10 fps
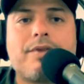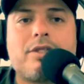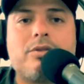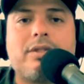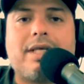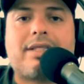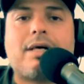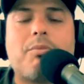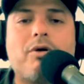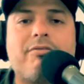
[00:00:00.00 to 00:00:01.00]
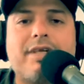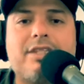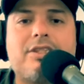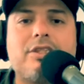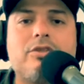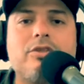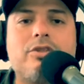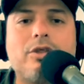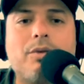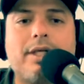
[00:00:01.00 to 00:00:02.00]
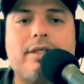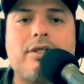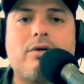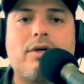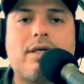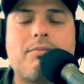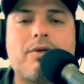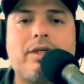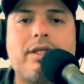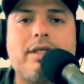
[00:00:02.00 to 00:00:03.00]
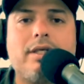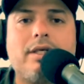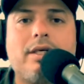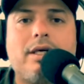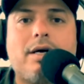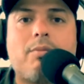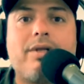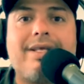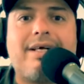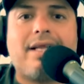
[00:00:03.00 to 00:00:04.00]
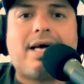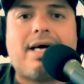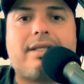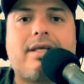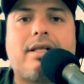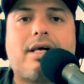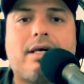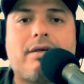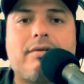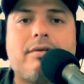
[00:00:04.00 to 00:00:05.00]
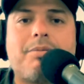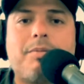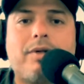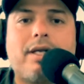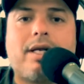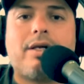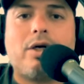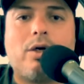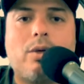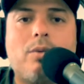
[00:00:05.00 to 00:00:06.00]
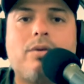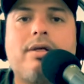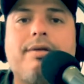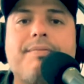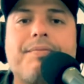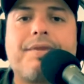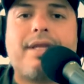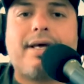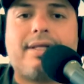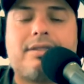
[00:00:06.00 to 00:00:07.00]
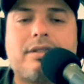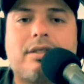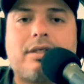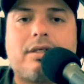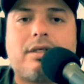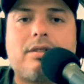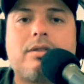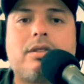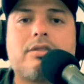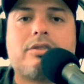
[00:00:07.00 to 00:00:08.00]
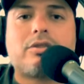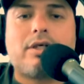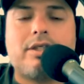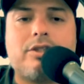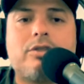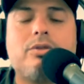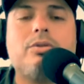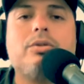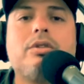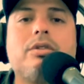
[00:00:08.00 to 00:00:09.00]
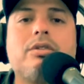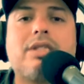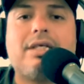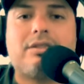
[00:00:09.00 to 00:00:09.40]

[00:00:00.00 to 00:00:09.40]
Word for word: to get that motivation to do it, you know, and I'm really, I'm really glad that a lot of the people that I know that are, are, are starting to take